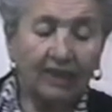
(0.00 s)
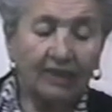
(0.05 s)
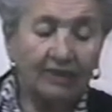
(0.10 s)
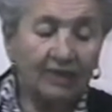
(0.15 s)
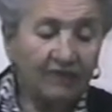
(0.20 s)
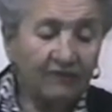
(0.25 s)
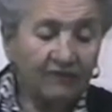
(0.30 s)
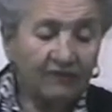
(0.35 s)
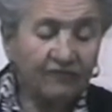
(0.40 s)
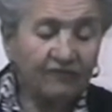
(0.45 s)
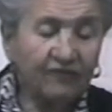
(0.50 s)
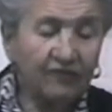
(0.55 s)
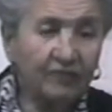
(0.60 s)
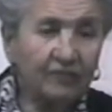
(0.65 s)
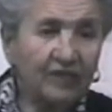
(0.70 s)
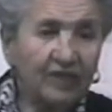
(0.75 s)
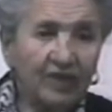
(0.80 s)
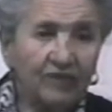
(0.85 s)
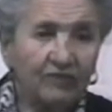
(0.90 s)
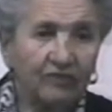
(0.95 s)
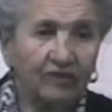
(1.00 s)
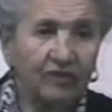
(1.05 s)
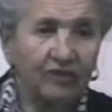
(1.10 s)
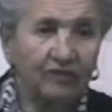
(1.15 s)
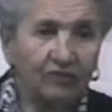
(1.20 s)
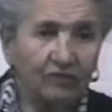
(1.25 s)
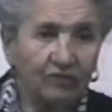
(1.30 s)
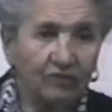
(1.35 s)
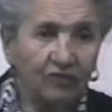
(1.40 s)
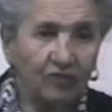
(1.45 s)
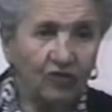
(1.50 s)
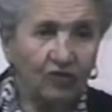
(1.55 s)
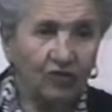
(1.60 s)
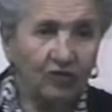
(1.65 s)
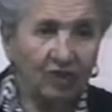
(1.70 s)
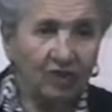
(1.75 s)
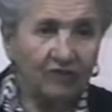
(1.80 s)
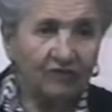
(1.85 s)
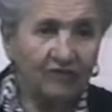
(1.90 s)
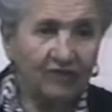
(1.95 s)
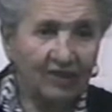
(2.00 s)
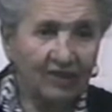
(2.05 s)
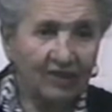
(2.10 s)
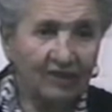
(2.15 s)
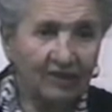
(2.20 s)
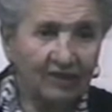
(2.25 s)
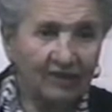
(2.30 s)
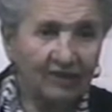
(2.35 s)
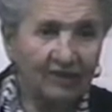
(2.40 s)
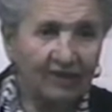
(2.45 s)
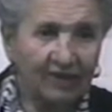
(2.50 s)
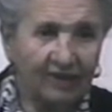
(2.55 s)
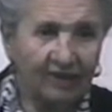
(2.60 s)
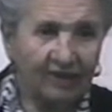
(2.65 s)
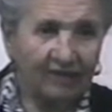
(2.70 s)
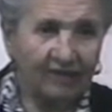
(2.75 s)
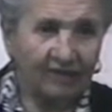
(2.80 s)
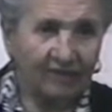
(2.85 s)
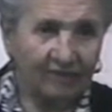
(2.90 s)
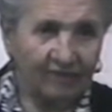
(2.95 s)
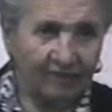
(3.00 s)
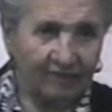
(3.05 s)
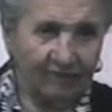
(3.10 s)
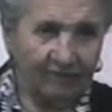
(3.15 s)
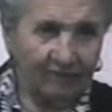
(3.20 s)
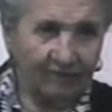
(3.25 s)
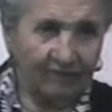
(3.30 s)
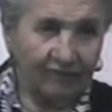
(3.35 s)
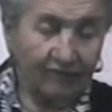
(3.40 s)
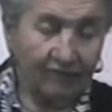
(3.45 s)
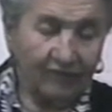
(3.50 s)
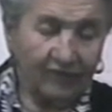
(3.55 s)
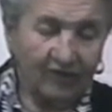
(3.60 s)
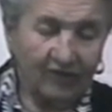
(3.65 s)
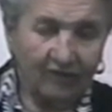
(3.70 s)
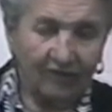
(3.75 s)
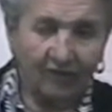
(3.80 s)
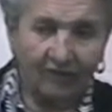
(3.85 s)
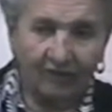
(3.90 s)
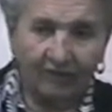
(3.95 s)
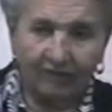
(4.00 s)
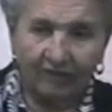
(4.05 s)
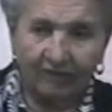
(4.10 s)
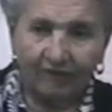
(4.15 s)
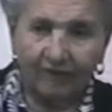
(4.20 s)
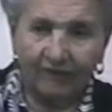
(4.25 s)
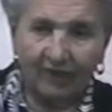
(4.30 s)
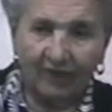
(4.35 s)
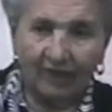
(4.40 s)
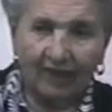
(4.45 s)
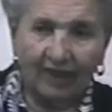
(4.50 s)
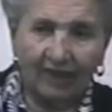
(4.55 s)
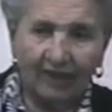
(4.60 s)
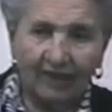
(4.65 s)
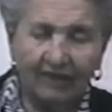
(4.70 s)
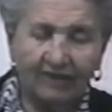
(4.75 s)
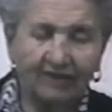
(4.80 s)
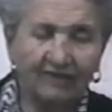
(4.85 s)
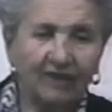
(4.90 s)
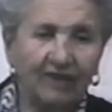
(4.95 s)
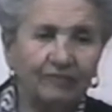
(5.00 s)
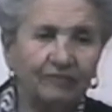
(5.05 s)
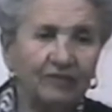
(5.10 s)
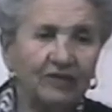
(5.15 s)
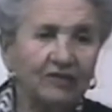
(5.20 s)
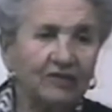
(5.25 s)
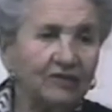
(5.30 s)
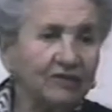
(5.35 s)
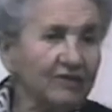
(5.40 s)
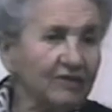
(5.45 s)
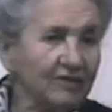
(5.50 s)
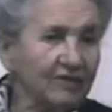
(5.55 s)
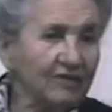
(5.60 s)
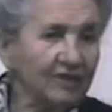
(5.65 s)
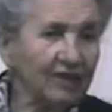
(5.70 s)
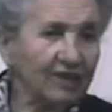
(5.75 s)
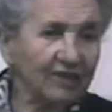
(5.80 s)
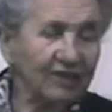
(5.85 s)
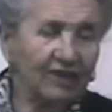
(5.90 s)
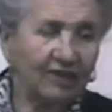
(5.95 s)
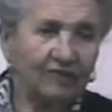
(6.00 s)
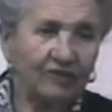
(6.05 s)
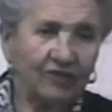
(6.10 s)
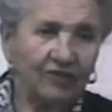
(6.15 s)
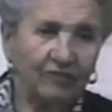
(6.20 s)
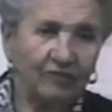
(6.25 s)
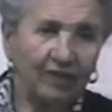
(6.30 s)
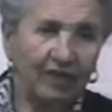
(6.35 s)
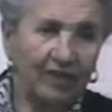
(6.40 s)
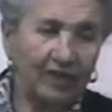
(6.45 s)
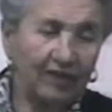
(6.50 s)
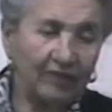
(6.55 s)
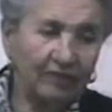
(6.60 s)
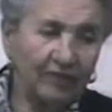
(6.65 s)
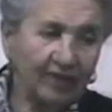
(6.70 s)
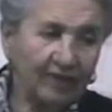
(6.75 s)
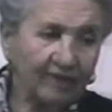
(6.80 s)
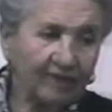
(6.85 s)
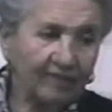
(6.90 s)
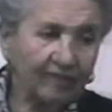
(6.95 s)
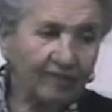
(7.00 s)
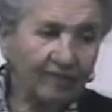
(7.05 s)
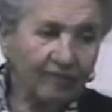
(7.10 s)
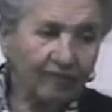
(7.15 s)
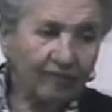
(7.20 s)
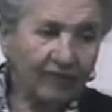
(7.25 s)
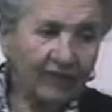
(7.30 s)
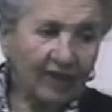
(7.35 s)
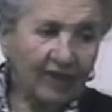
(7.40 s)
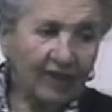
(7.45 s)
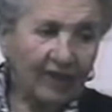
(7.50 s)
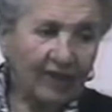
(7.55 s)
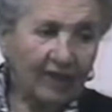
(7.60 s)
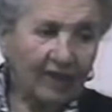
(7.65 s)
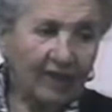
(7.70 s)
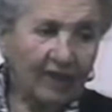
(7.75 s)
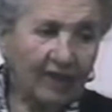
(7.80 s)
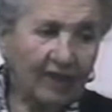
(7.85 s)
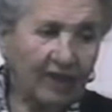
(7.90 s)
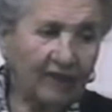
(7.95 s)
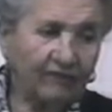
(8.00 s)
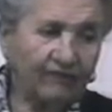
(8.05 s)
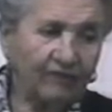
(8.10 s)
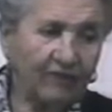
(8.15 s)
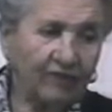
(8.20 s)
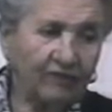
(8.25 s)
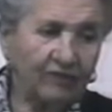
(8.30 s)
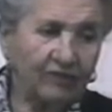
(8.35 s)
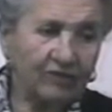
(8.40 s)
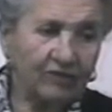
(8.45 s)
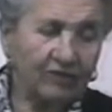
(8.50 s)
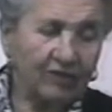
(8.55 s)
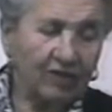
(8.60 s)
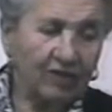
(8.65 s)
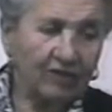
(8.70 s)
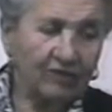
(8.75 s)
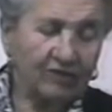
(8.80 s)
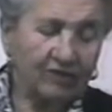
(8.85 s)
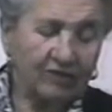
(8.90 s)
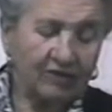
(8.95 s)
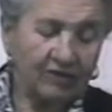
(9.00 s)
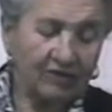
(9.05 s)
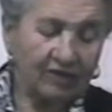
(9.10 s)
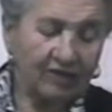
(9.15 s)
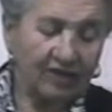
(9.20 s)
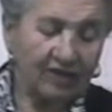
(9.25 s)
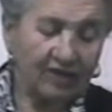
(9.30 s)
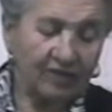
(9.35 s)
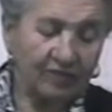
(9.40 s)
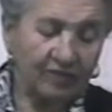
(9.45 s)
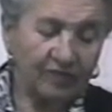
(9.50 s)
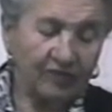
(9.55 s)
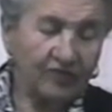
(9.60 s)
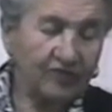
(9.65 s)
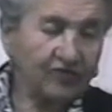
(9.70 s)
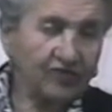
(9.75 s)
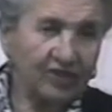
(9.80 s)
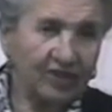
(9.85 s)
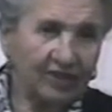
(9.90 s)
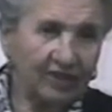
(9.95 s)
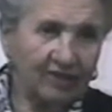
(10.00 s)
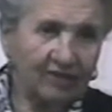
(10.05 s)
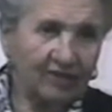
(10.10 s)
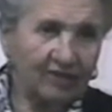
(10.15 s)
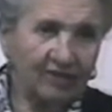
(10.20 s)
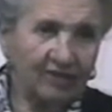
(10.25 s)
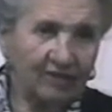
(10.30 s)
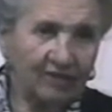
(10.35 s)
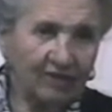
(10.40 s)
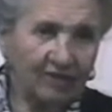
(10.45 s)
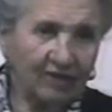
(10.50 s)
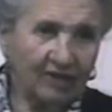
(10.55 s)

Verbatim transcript: And even for me, you can do more outside than here. So, I accepted and I came to Miami. I found the dog in a terrible state.